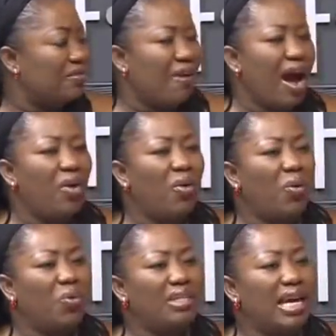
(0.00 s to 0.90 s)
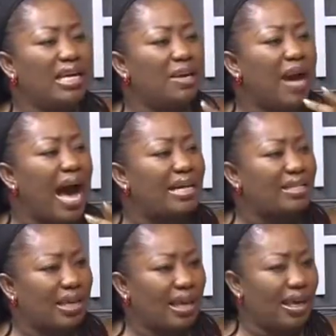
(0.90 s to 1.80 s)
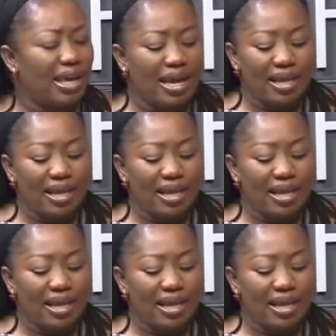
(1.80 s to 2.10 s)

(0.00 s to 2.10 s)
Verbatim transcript: For how long could they keep asking?